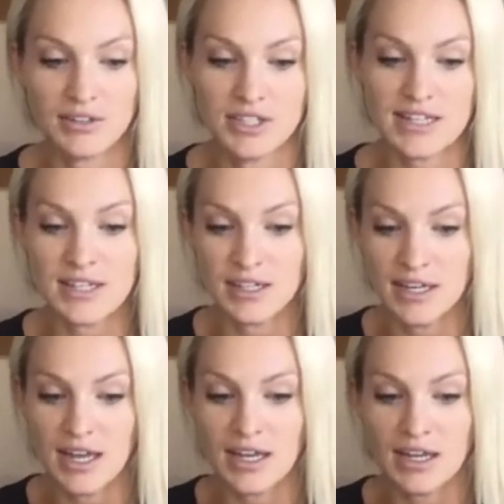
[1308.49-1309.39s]

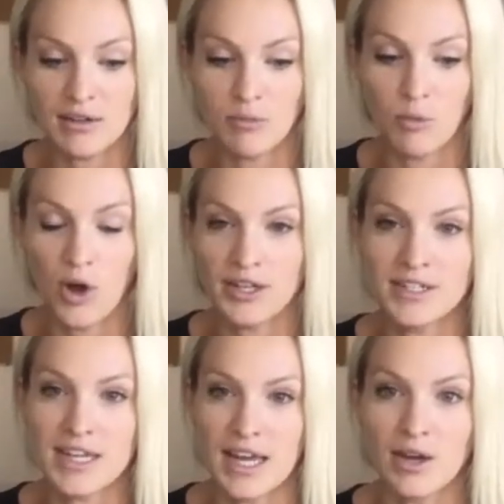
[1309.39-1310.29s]
designate one
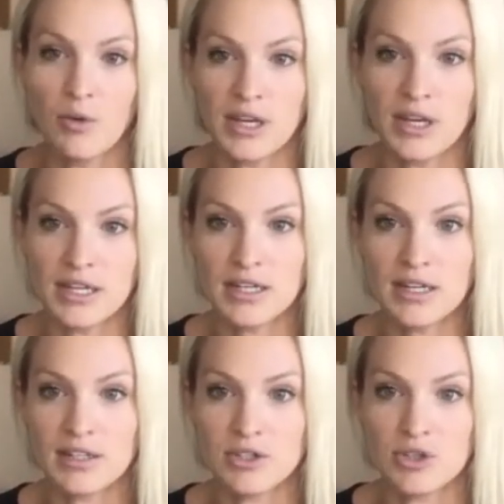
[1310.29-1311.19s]
day a week